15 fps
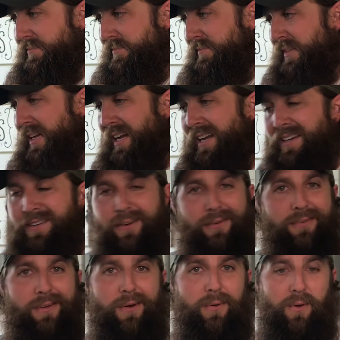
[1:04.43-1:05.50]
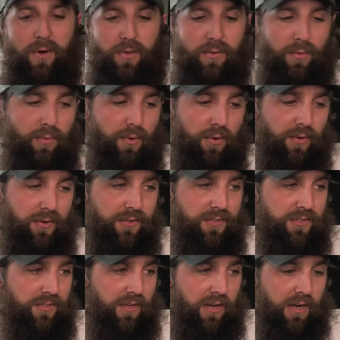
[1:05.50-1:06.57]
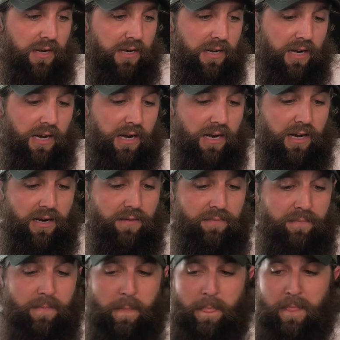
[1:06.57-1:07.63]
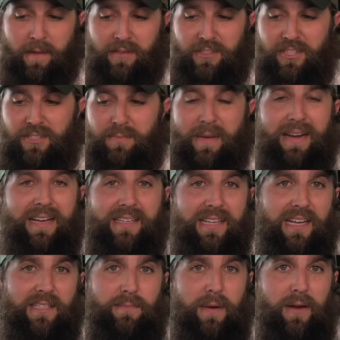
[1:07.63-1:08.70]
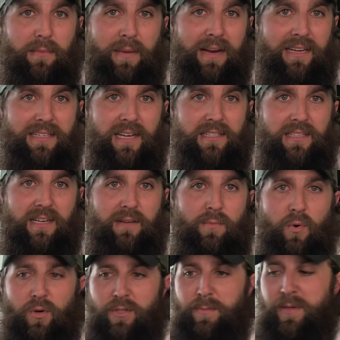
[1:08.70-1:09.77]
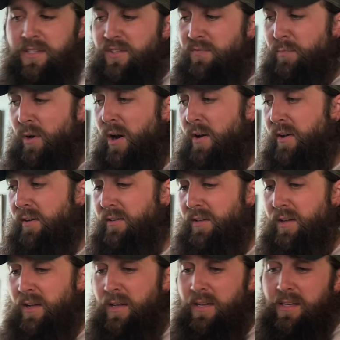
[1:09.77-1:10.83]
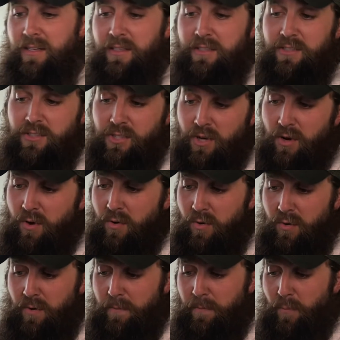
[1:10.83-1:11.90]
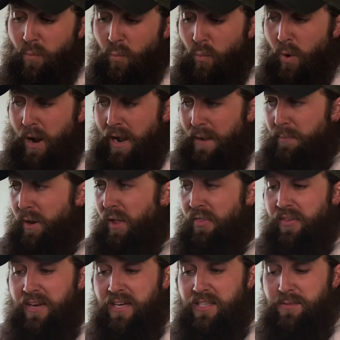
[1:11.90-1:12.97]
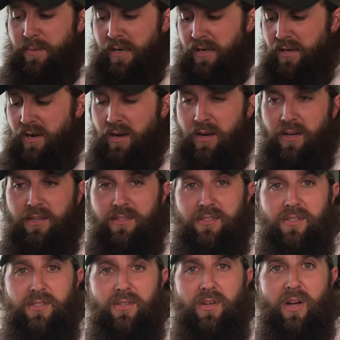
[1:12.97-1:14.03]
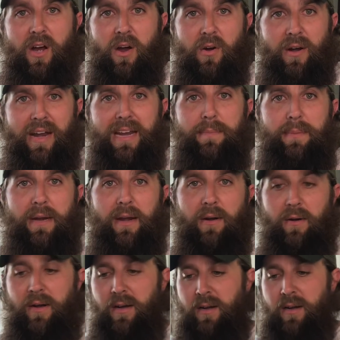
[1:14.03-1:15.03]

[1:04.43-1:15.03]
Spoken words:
I don't know all the words. Just make it taste better, make it taste like a more expensive product. So I bought these because our apiary